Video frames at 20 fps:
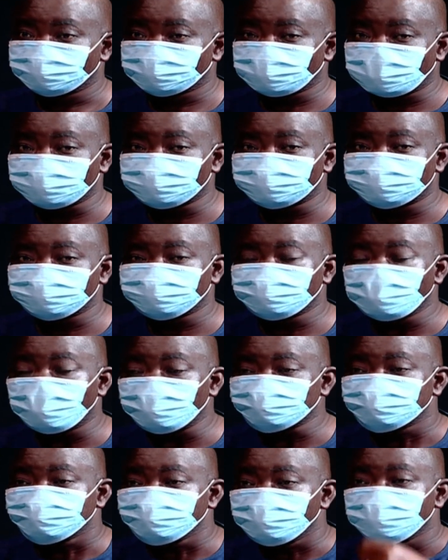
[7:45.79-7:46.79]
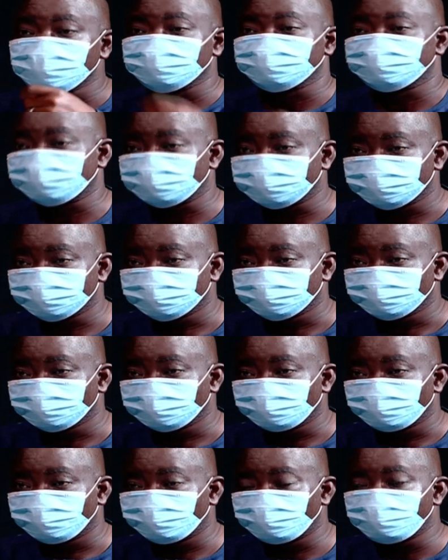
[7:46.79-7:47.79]
that those monies
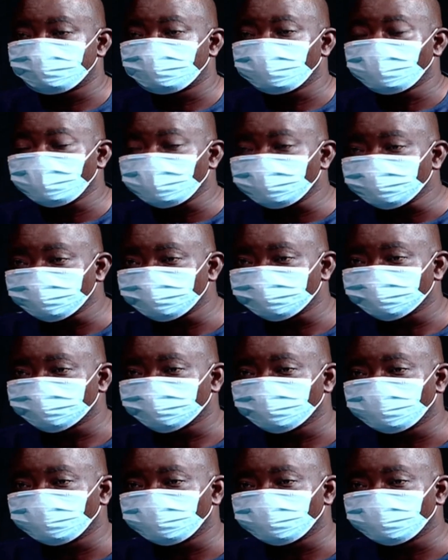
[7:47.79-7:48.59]
were paid